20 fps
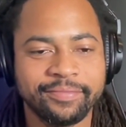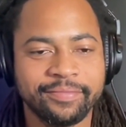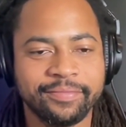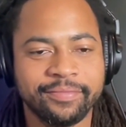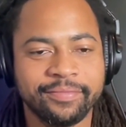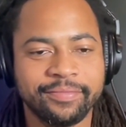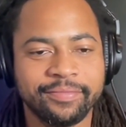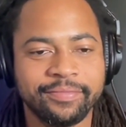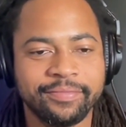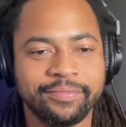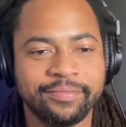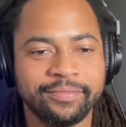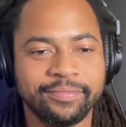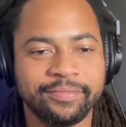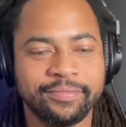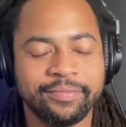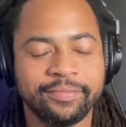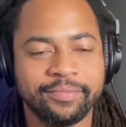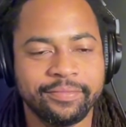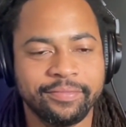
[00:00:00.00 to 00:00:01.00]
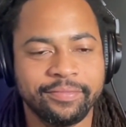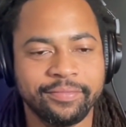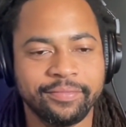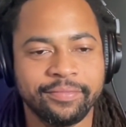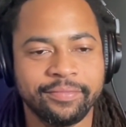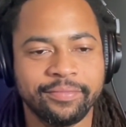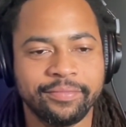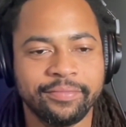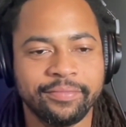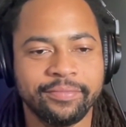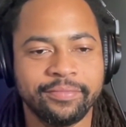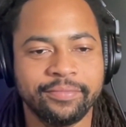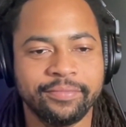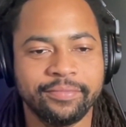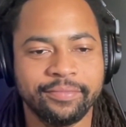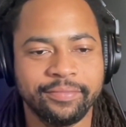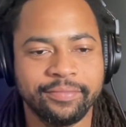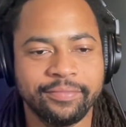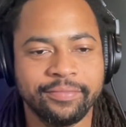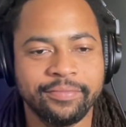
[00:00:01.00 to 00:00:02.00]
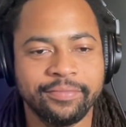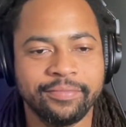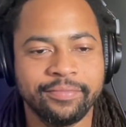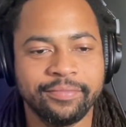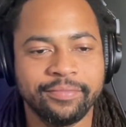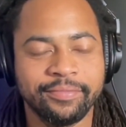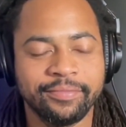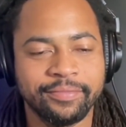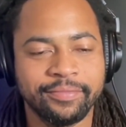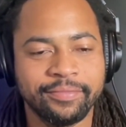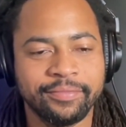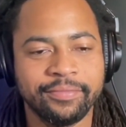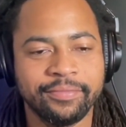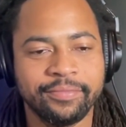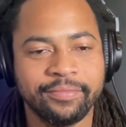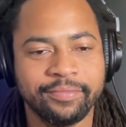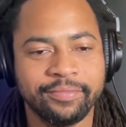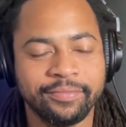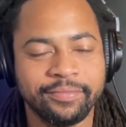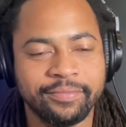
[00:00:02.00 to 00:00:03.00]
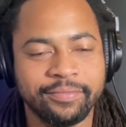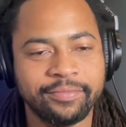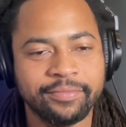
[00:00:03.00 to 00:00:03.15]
This person isn't speaking.